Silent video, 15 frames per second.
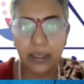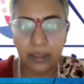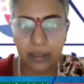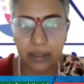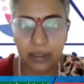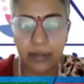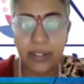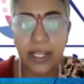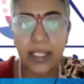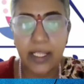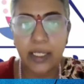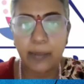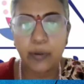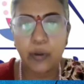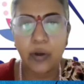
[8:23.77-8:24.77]
By
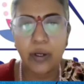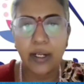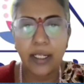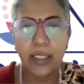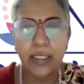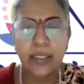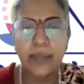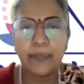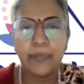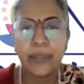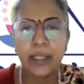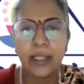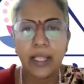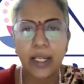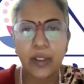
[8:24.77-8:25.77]
dairy
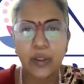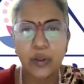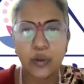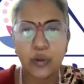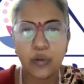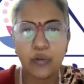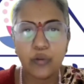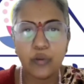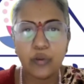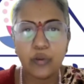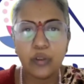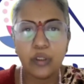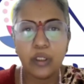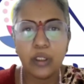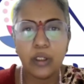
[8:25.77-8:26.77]
products like
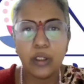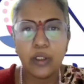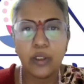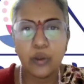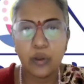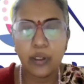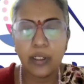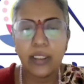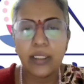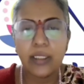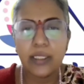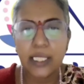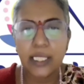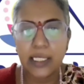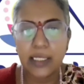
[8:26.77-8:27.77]
tofu,
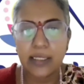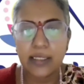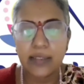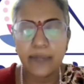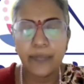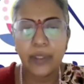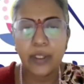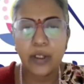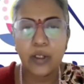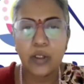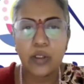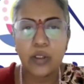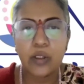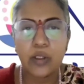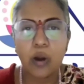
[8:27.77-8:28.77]
yogurt, cheese.
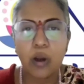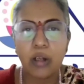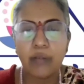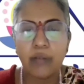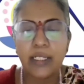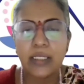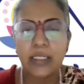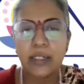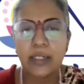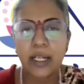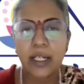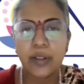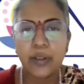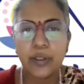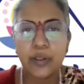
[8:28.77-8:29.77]
So
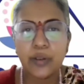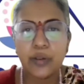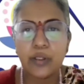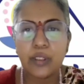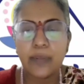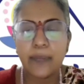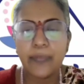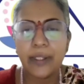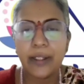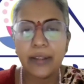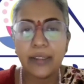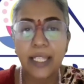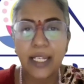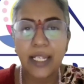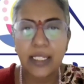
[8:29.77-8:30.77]
always try to use
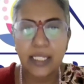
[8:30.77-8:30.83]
